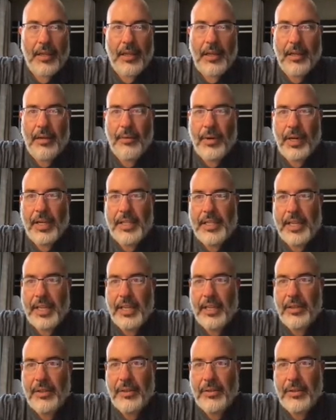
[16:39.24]
a
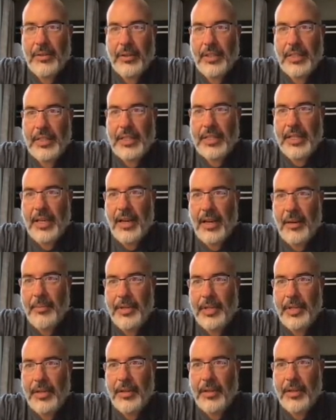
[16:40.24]
rectangle at the top
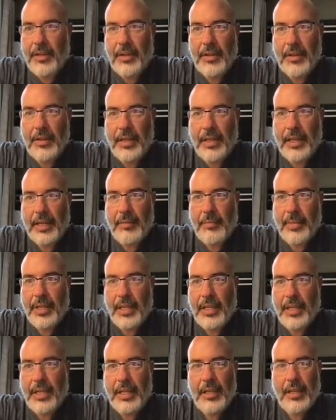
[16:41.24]
here that can
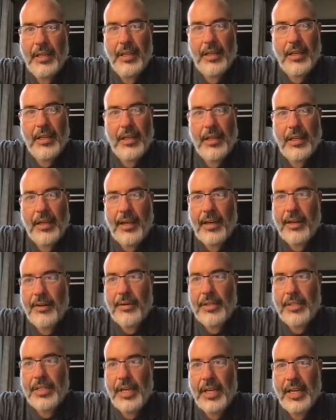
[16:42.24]
be our
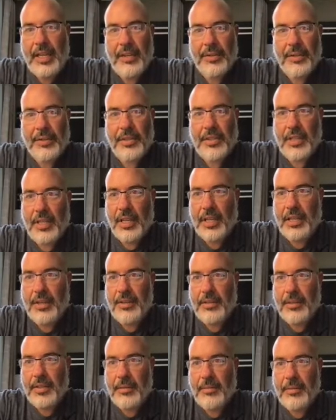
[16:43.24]
title slide or
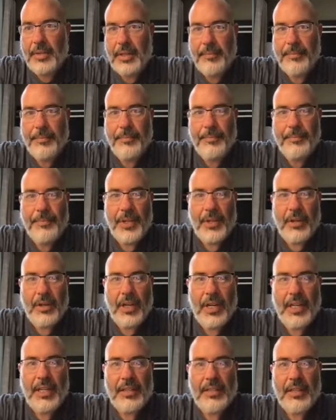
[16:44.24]
something. All
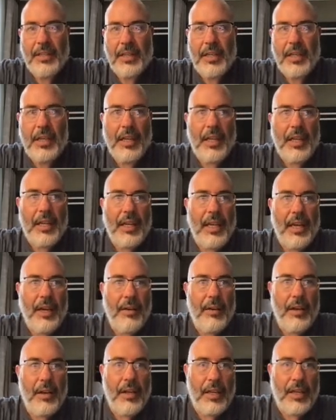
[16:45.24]
right.
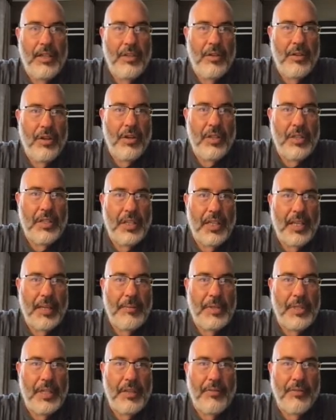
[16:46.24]
Now, as you notice, it
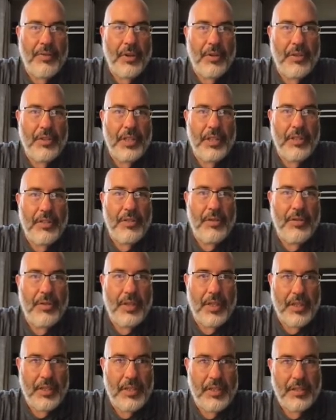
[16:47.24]
keeps defaulting to
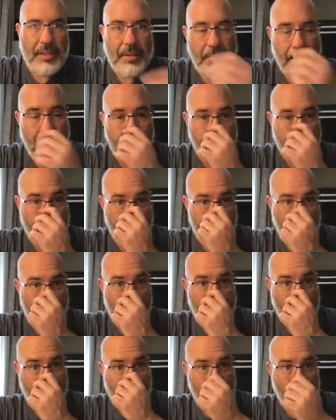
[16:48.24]
this
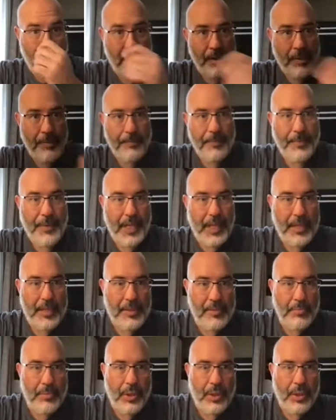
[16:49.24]
color that is
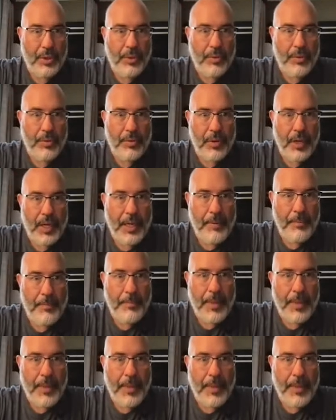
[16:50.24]
blue, right?